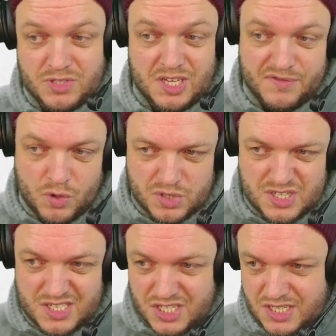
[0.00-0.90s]
of course,
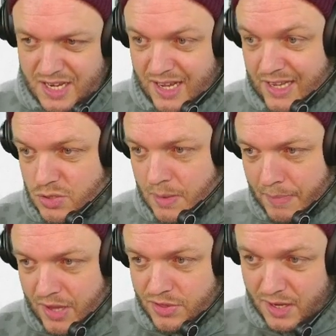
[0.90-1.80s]
is it can get stripped
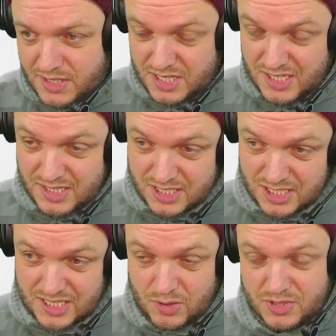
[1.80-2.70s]
by Thoughtseize.
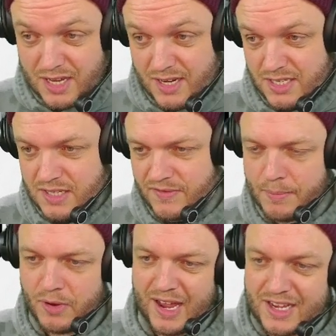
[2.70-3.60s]
Downside is if your
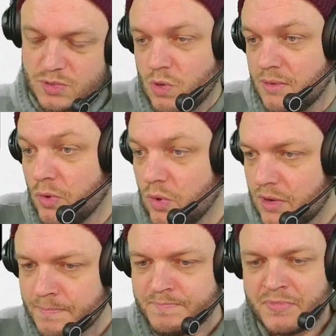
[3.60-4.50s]
opponent has one more
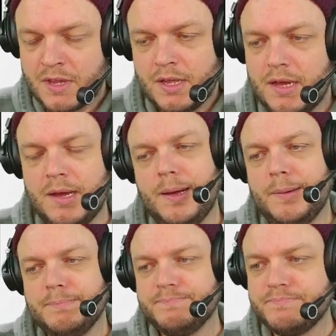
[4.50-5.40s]

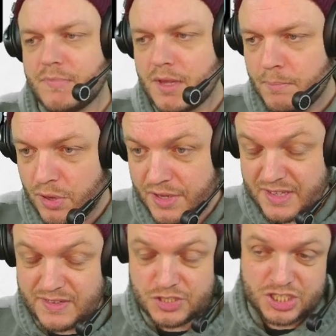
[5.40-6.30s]
bullet in
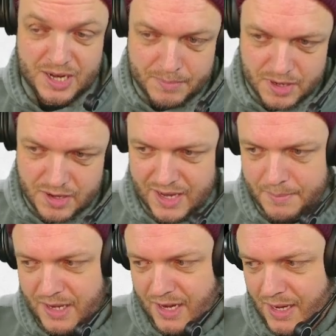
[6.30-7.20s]
the chamber, it can
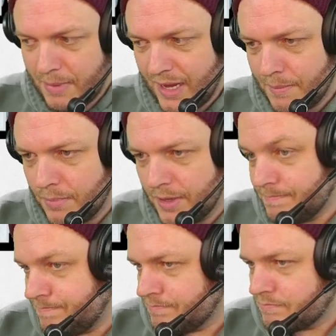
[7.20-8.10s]
be kind of bad, but
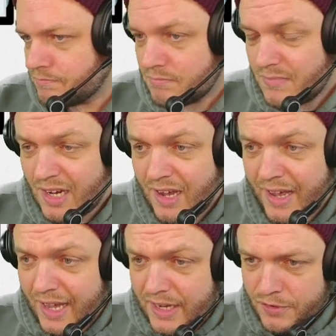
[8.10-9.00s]
I
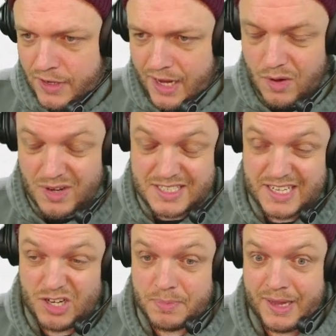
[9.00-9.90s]
like it for now. Let's say
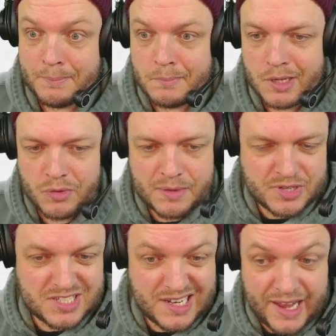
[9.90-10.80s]
you're playing Mono Red
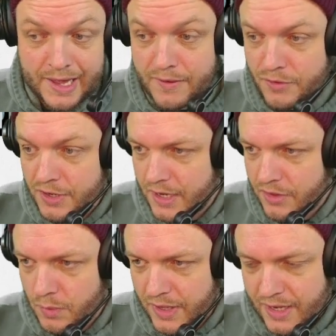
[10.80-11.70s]
Prison every day of the
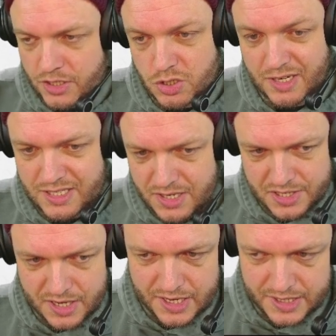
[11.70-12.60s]
week and twice on
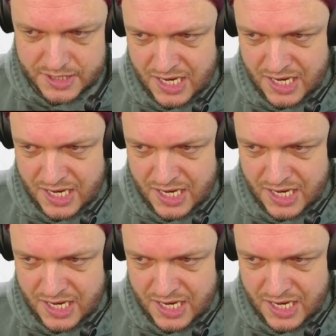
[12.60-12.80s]
Sundays,